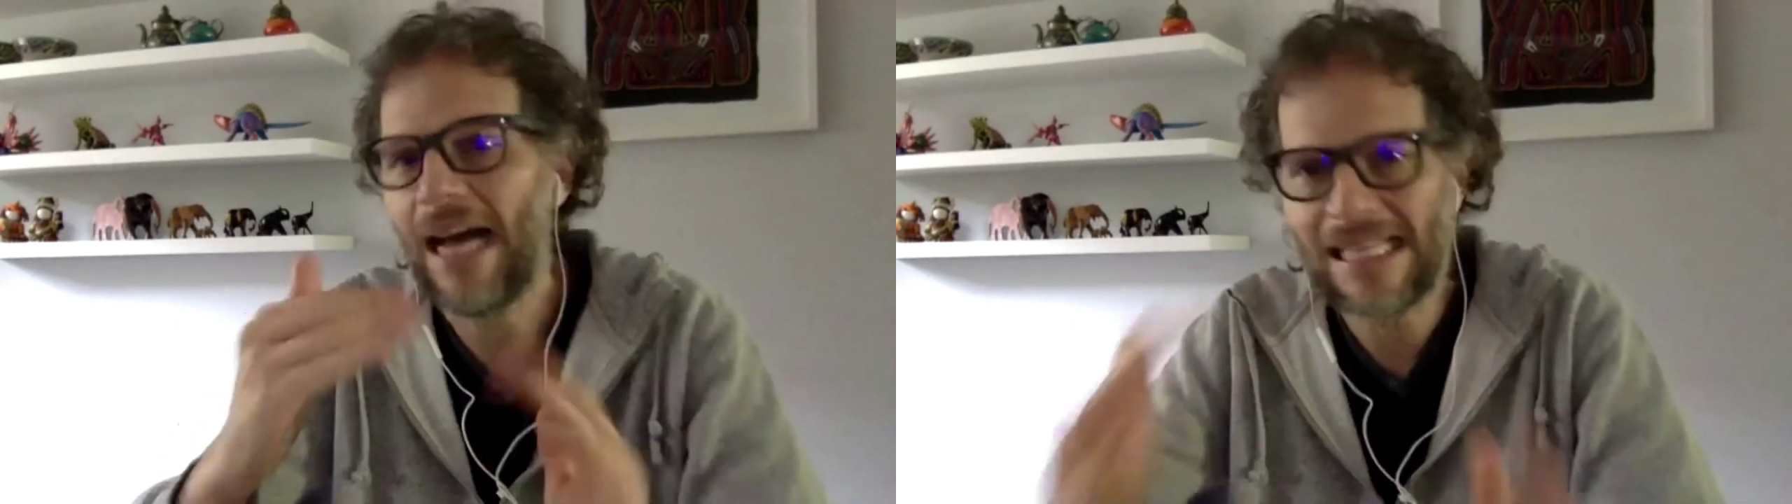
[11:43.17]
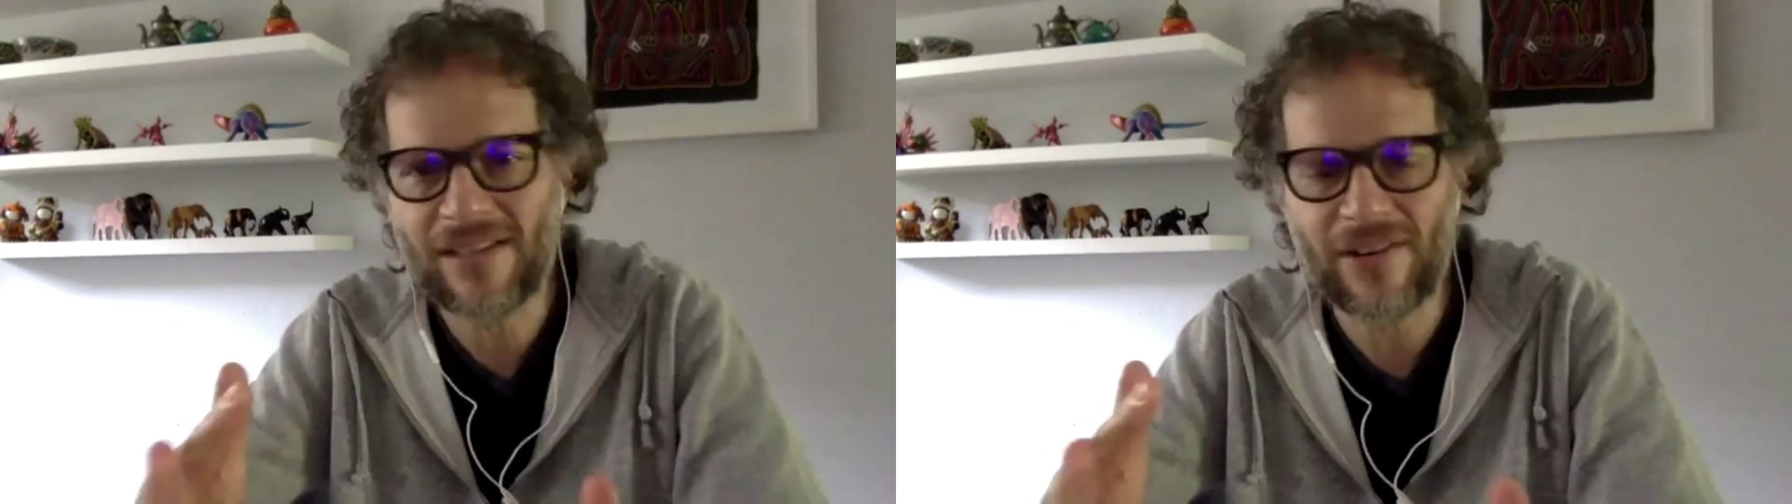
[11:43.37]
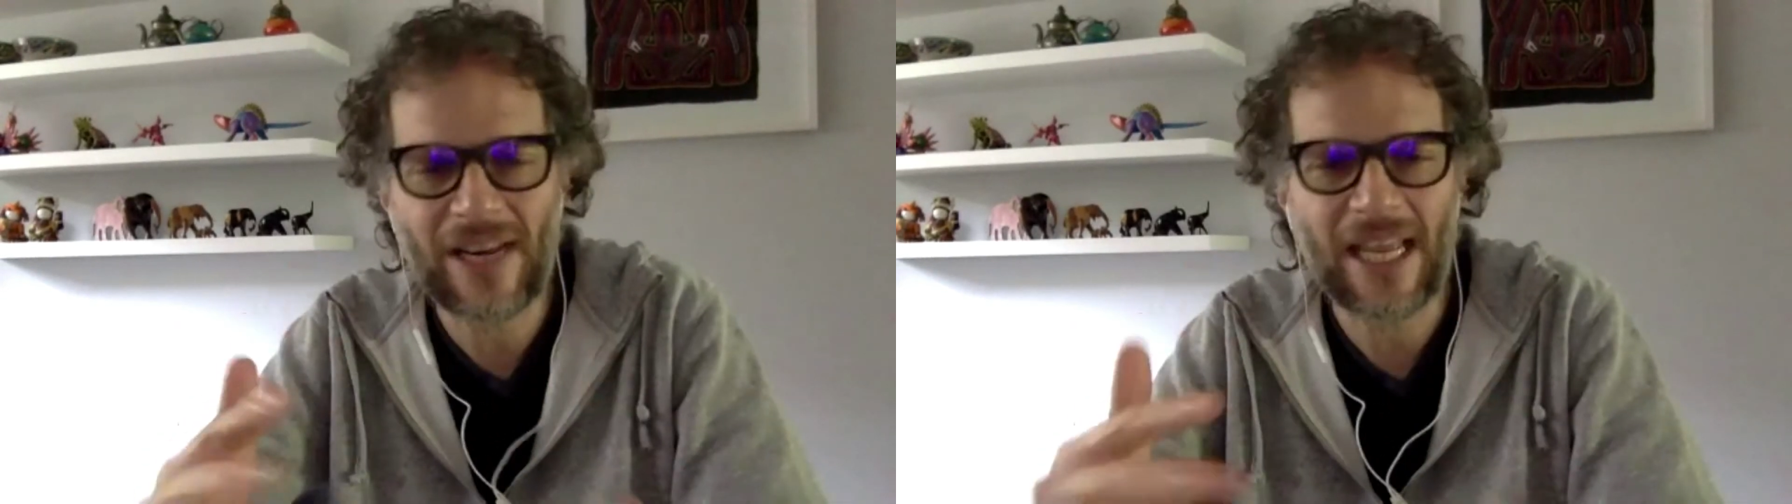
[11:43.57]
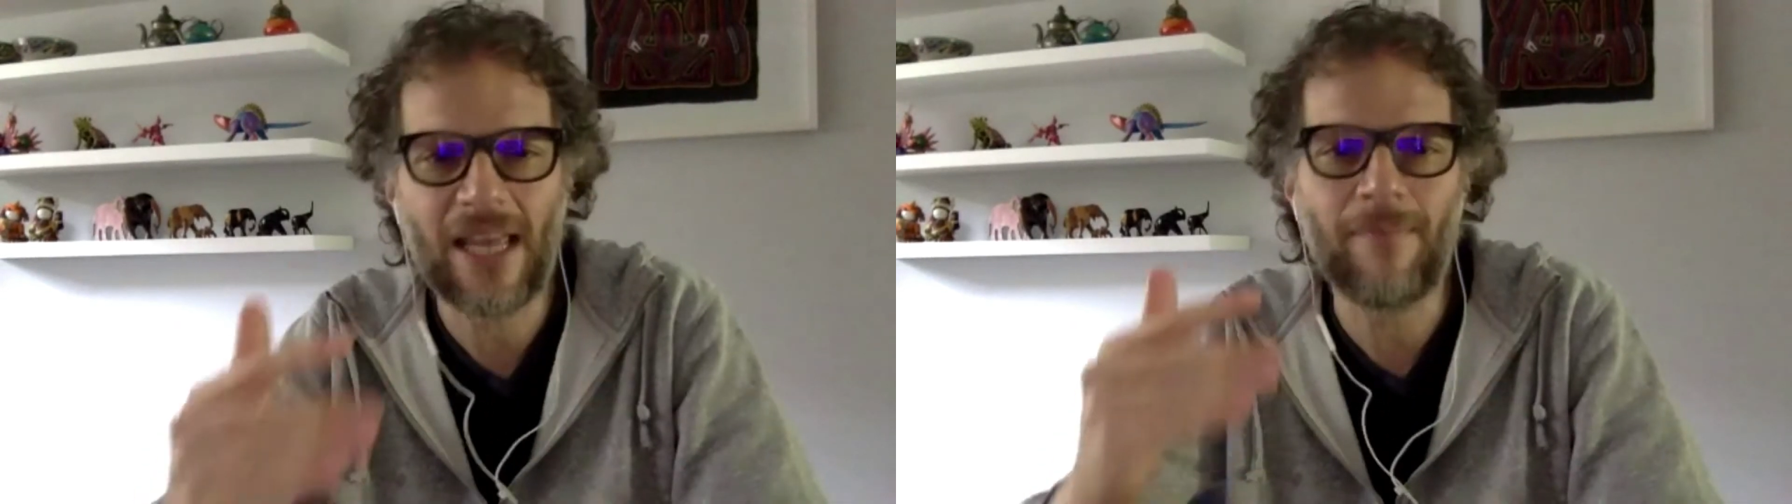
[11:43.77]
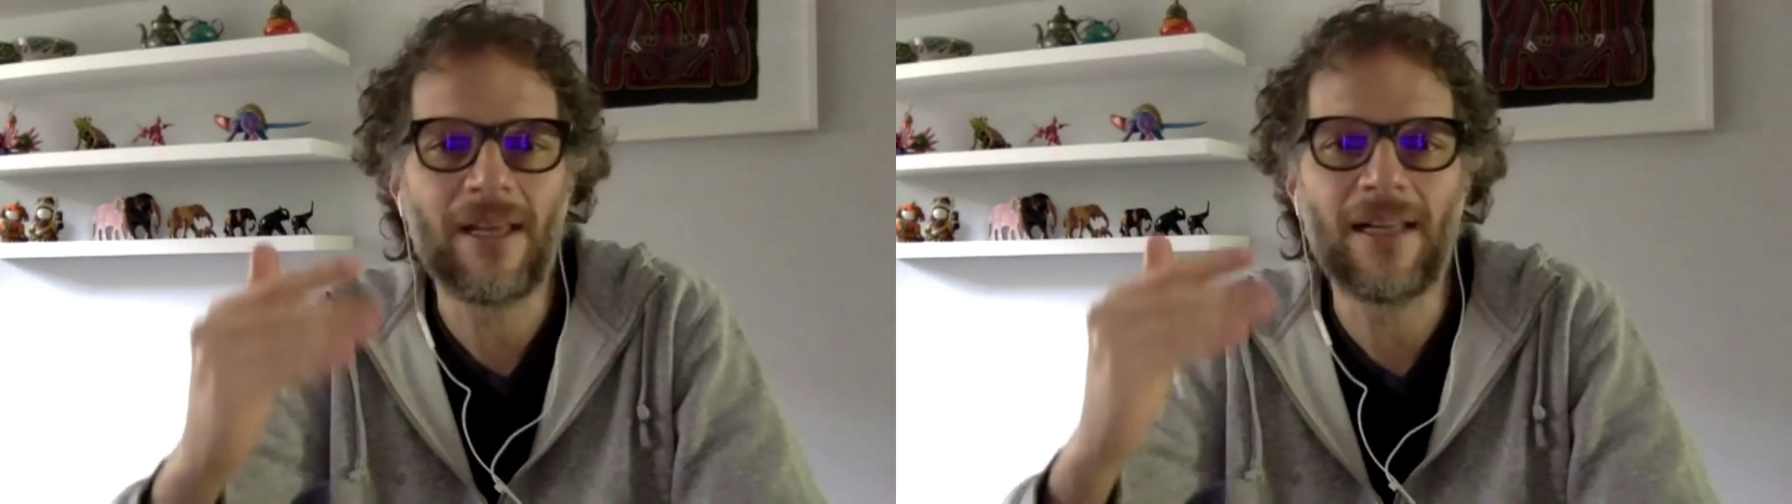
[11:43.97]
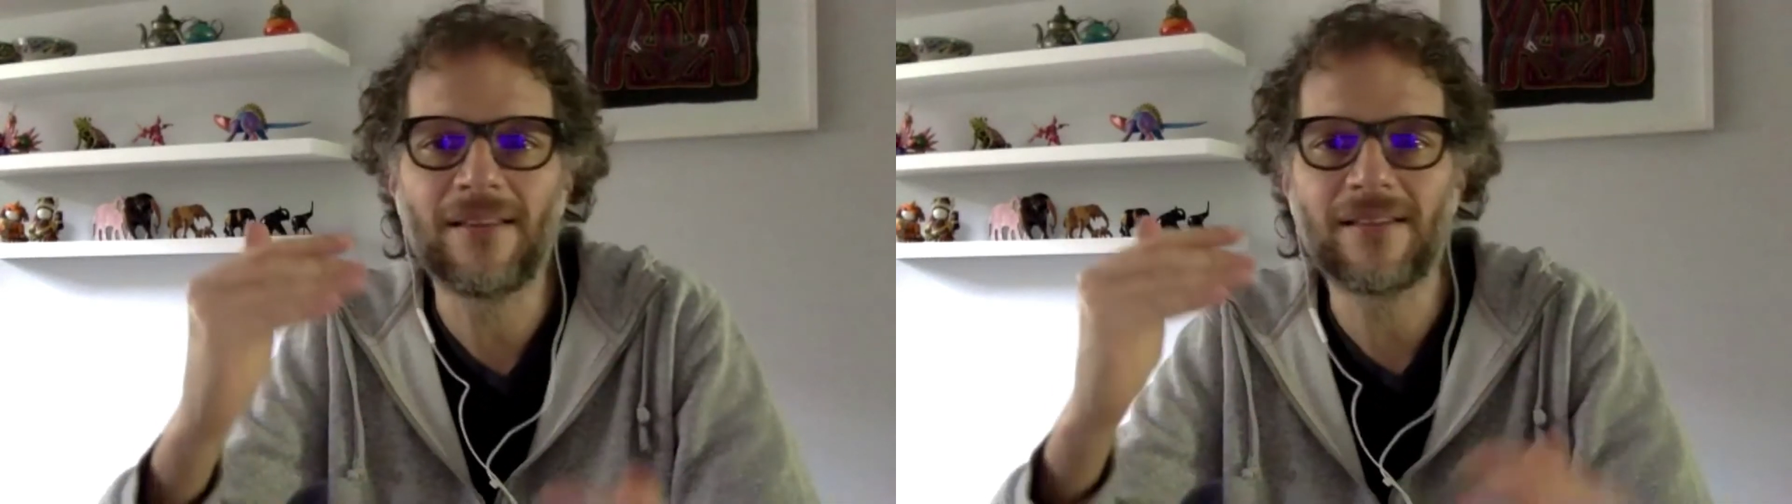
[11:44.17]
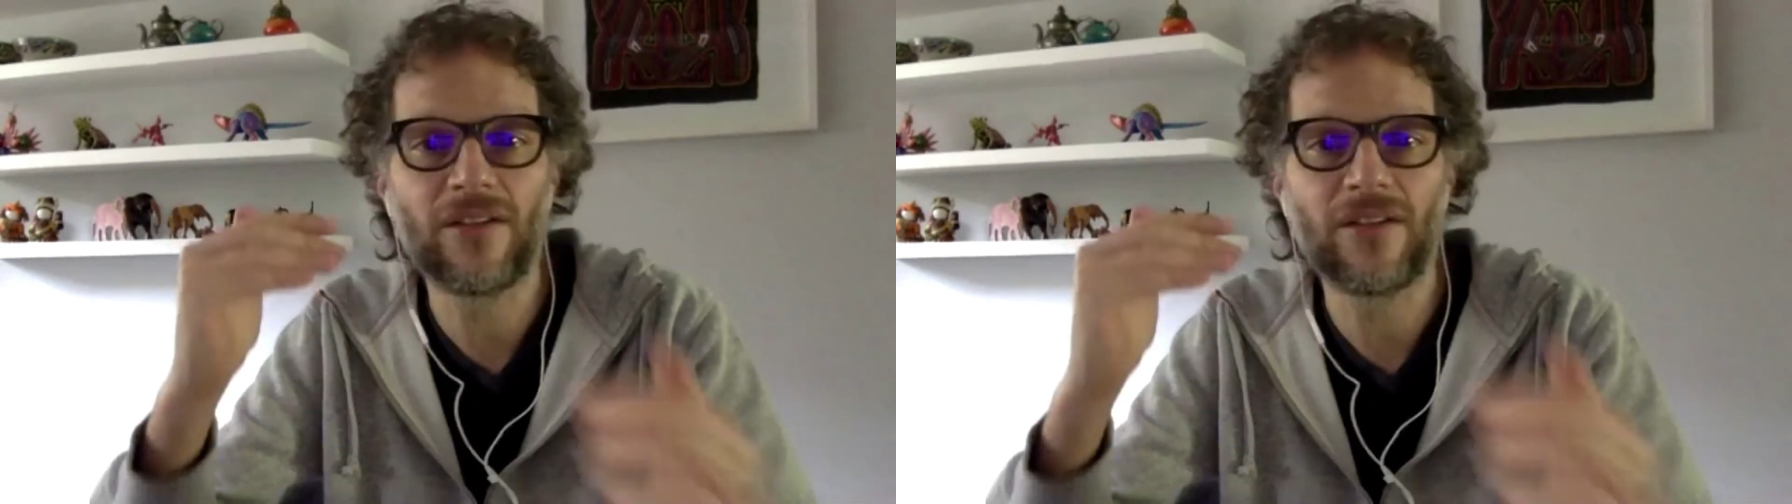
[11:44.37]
answering emails